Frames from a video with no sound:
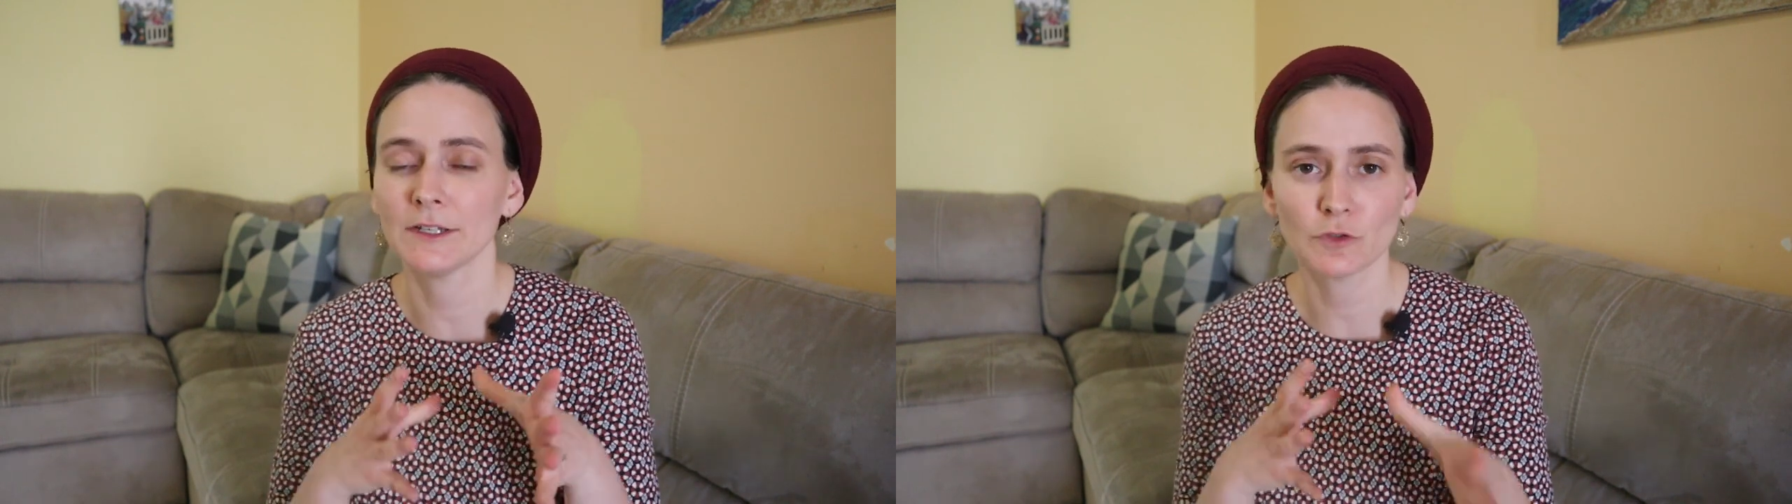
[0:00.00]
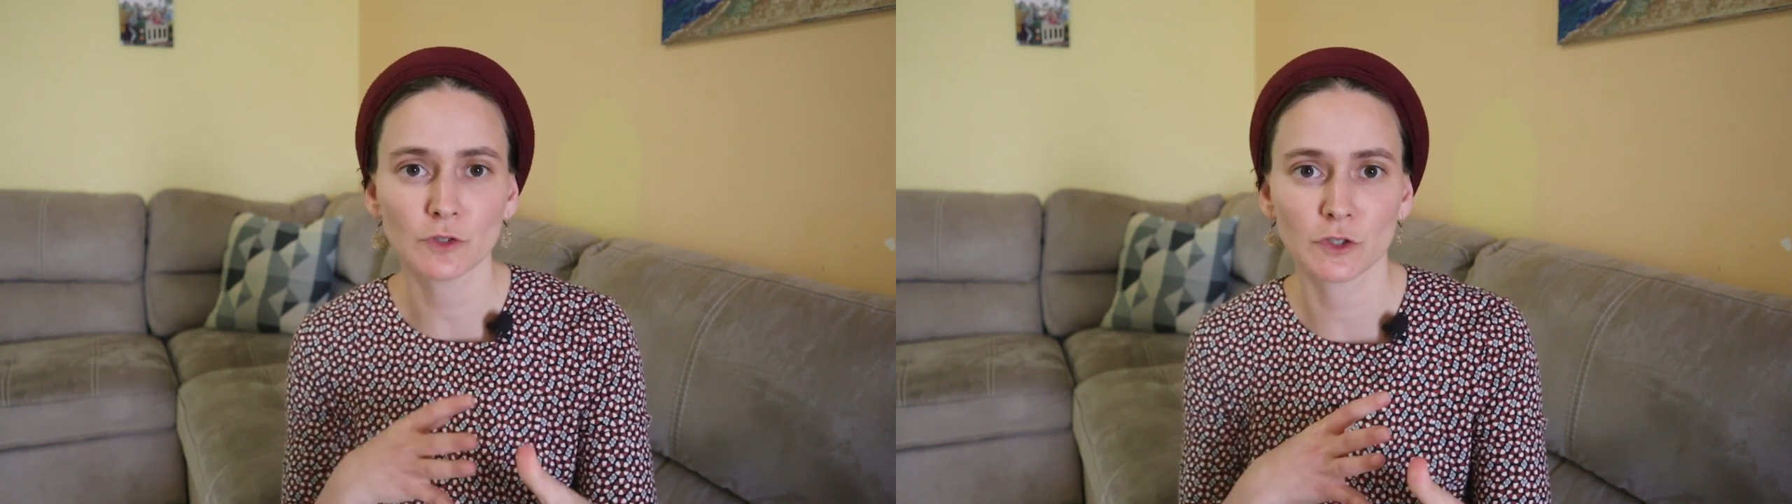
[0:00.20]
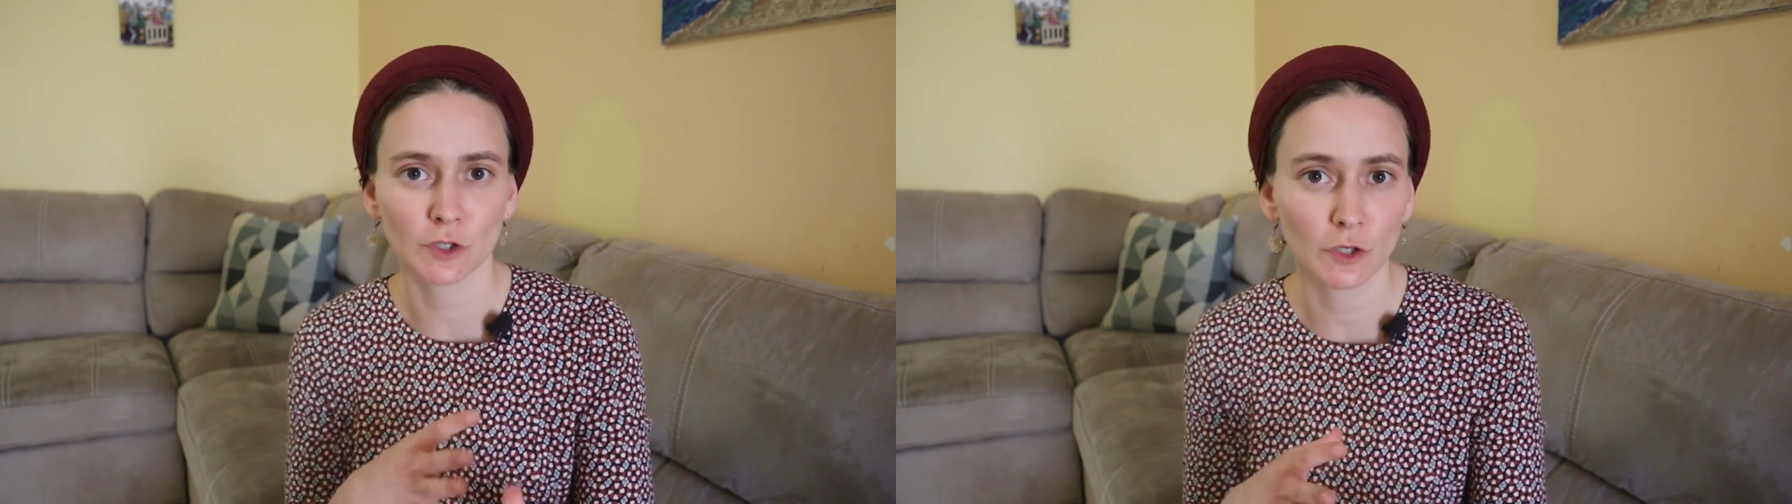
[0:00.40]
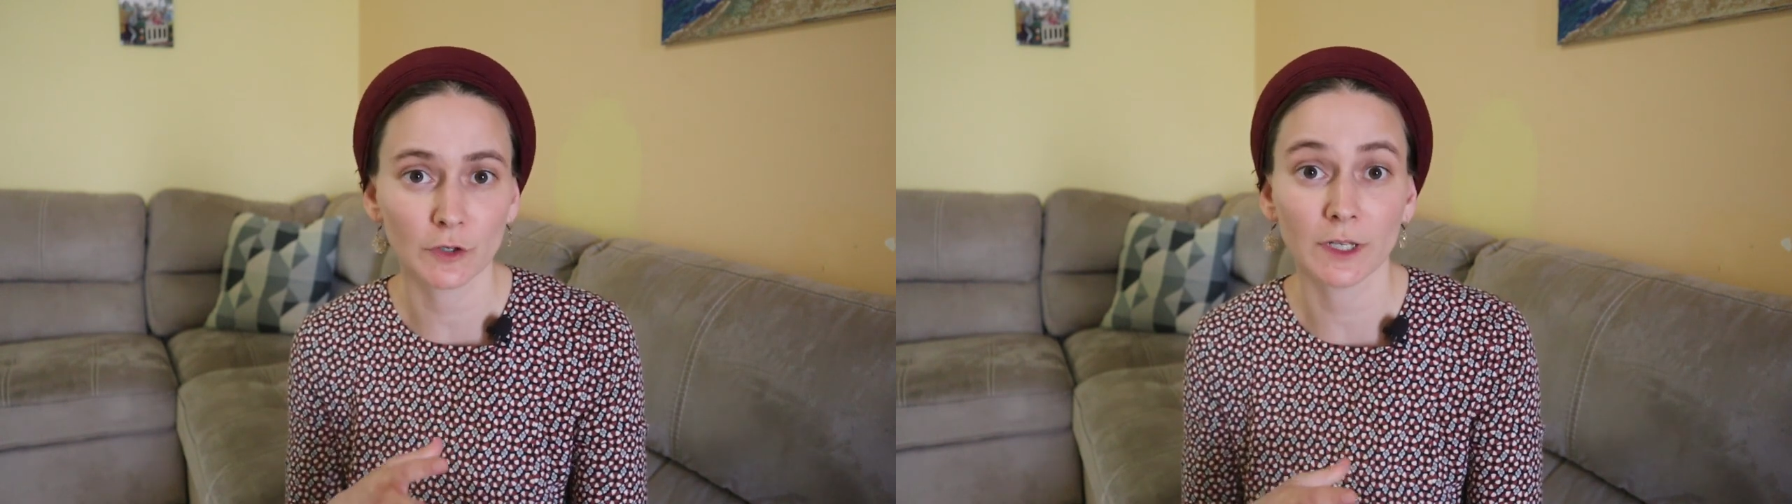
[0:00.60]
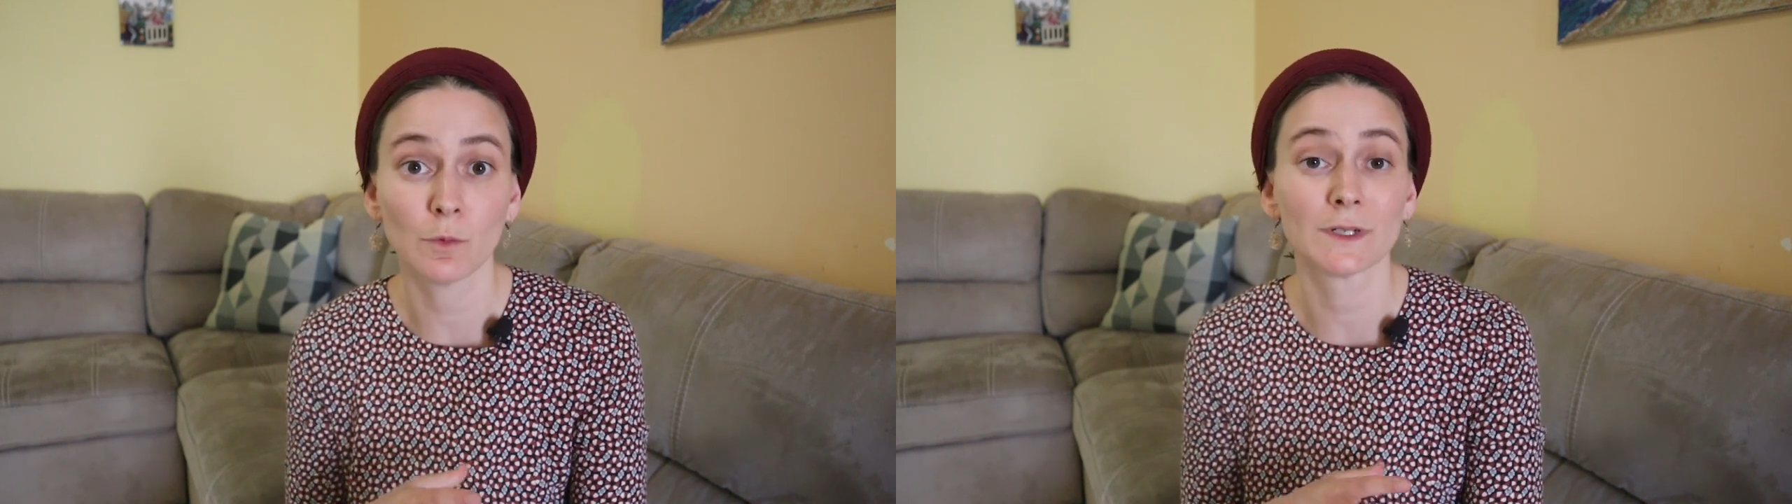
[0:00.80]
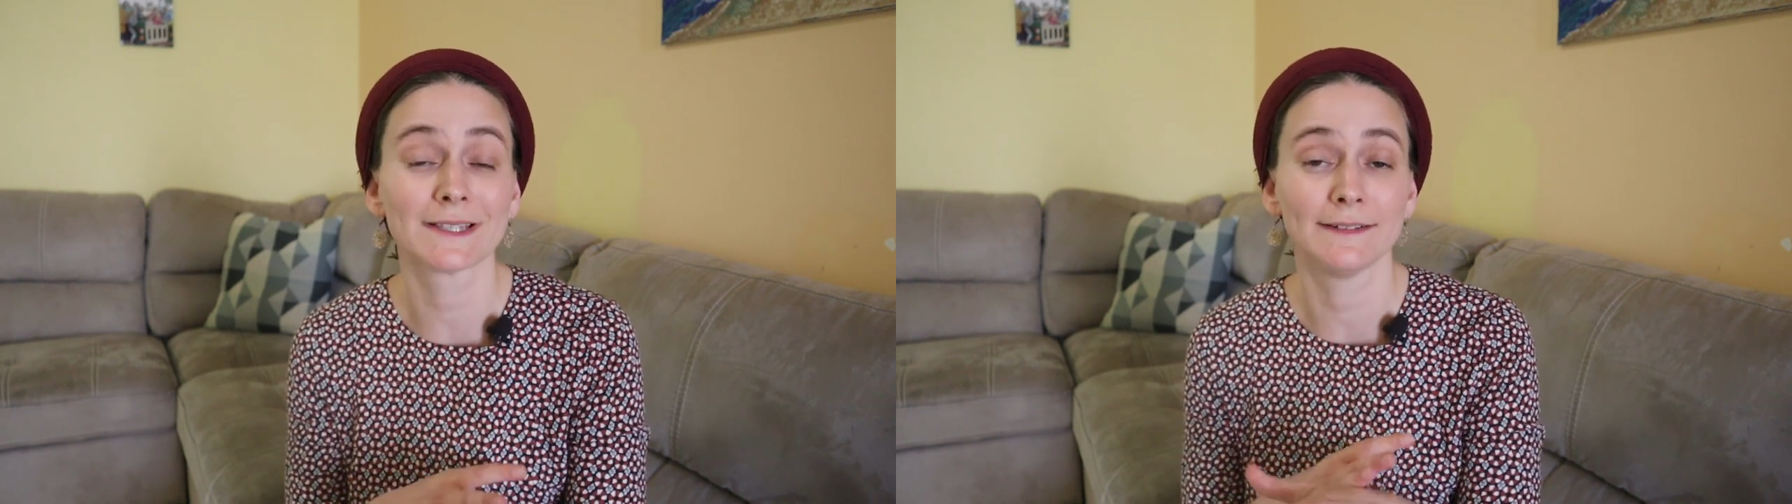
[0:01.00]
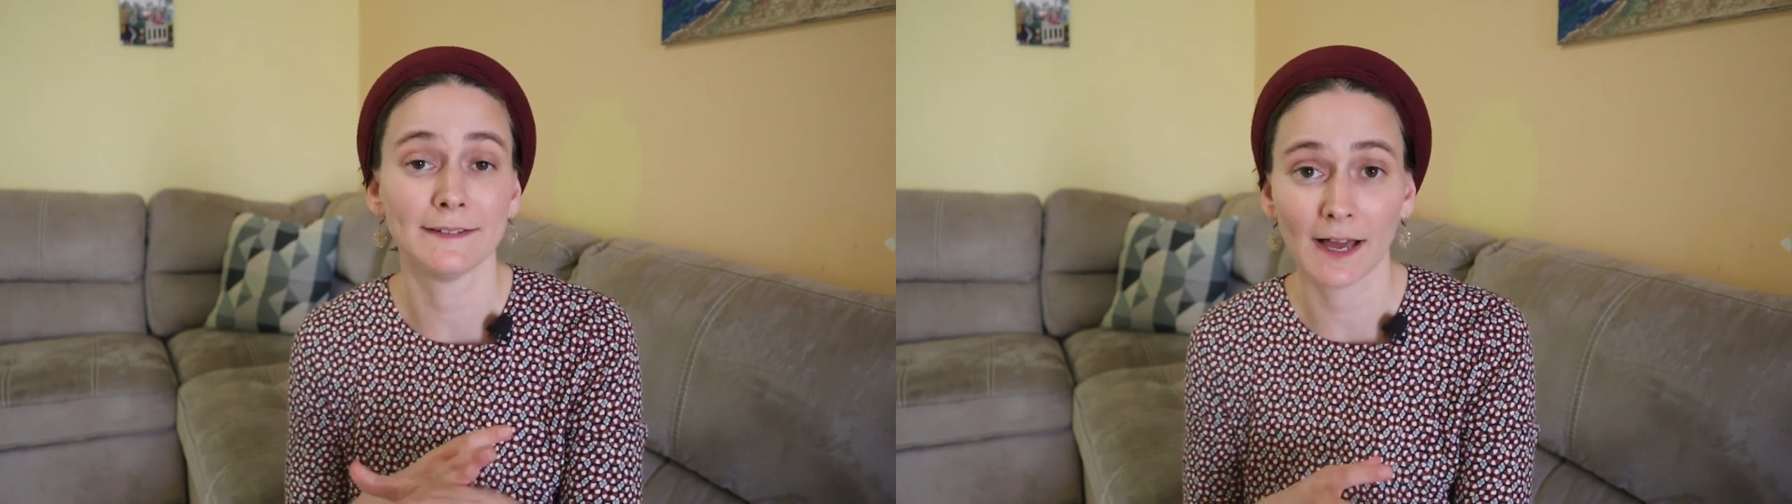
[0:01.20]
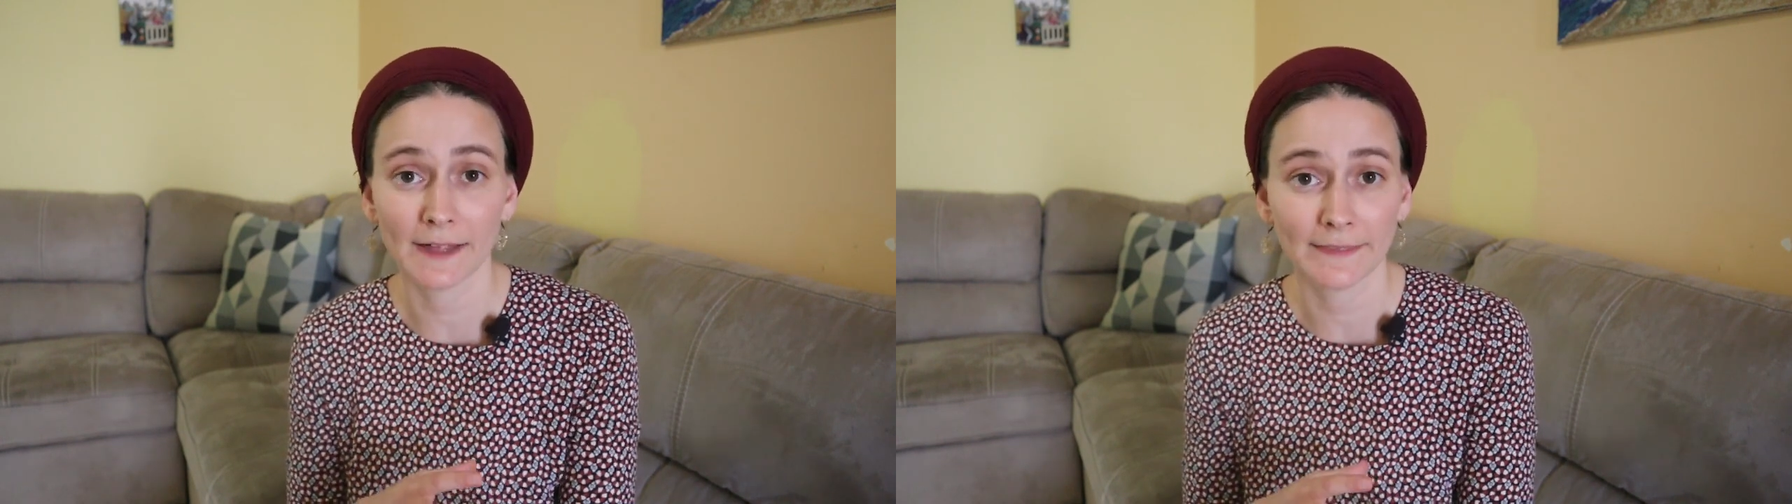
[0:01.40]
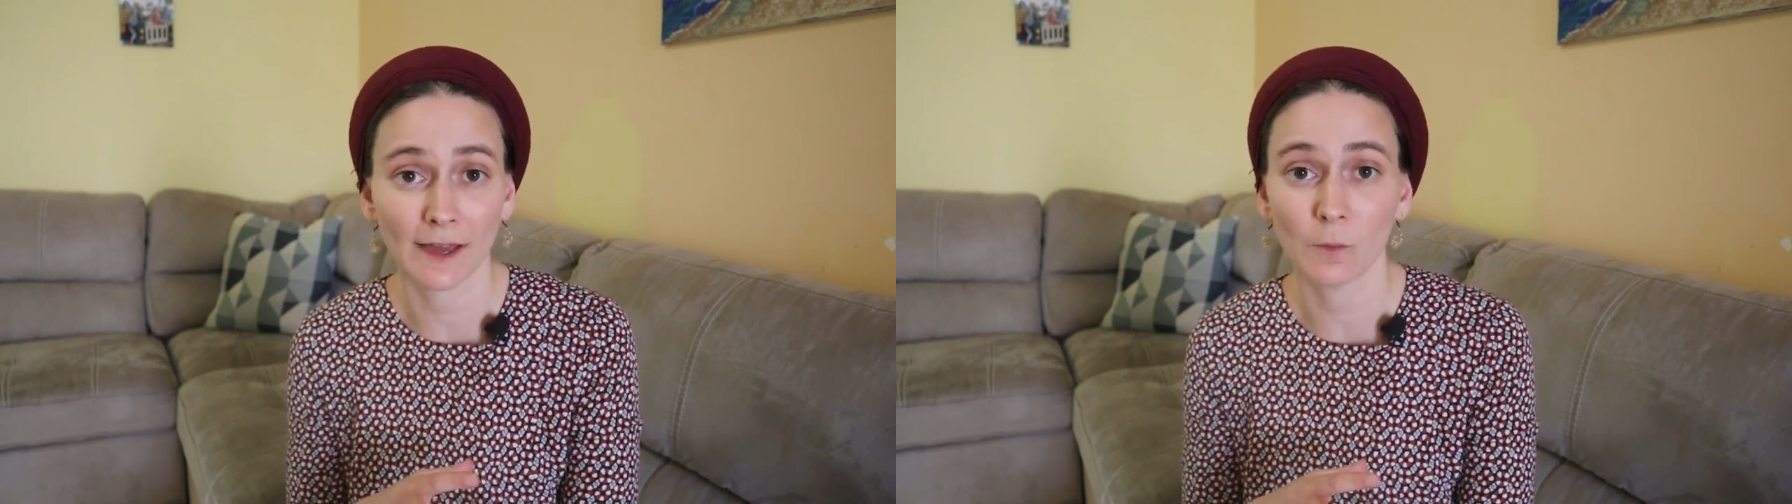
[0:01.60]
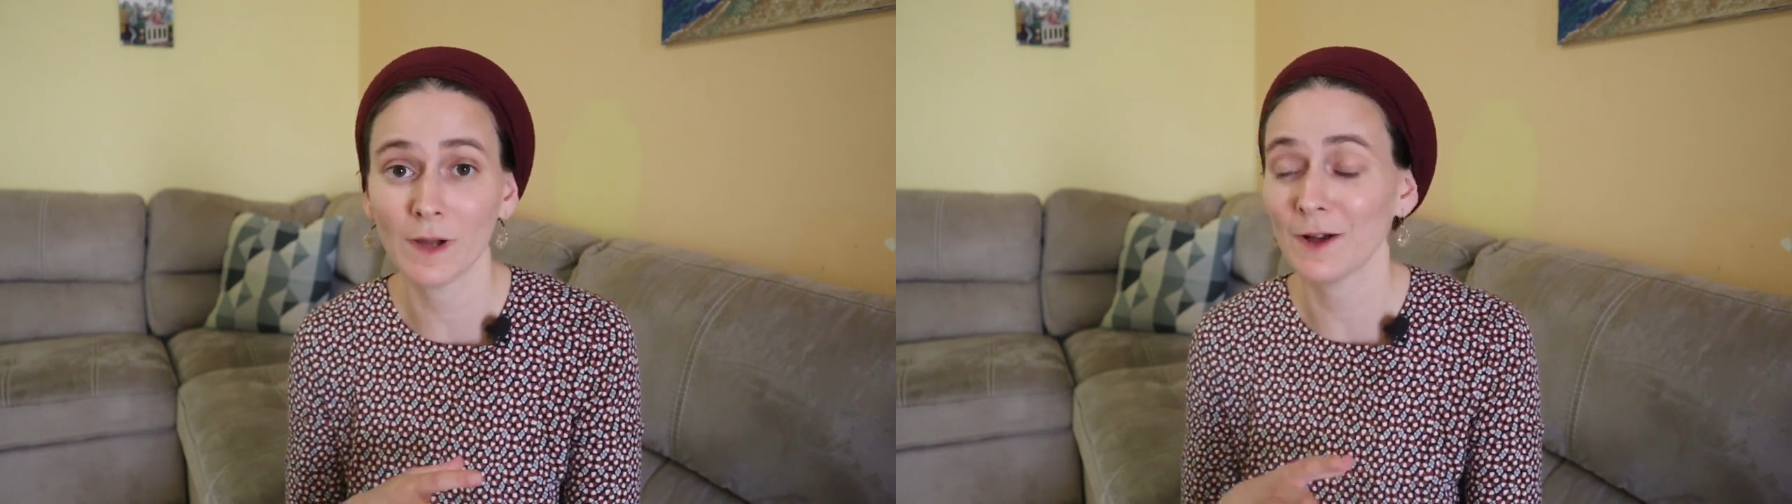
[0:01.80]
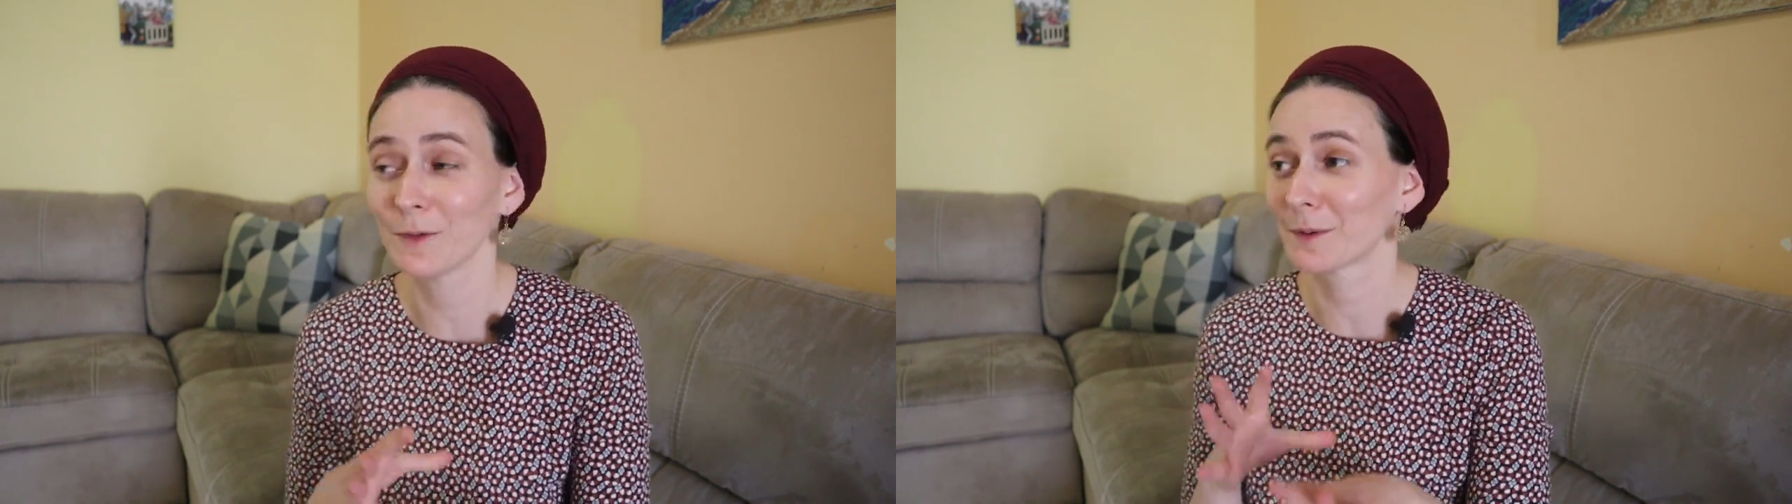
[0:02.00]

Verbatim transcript: Israel's security was not that well.